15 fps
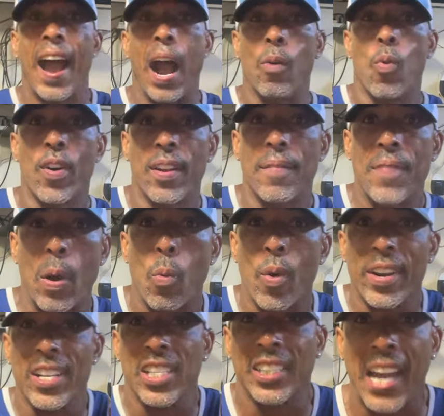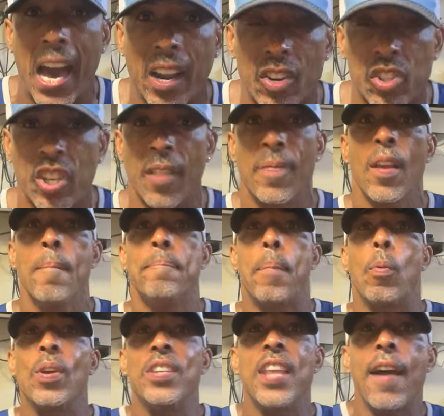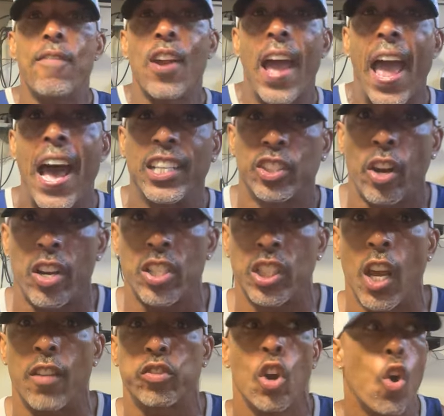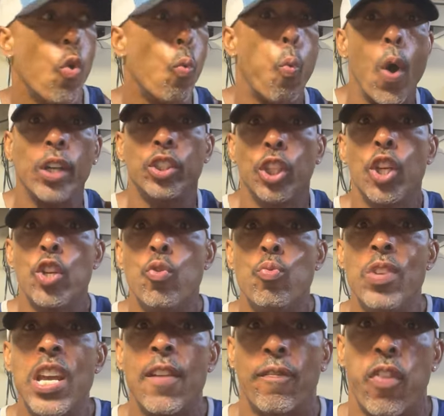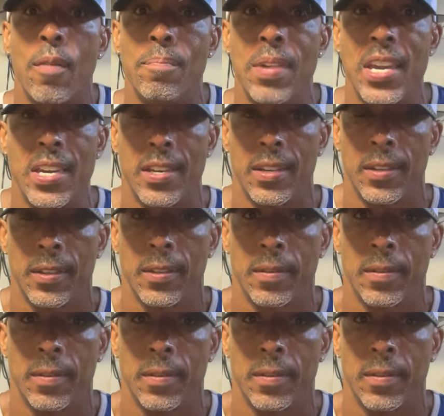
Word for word: I want a scholarship. But we never ask ourselves, what do you need from me?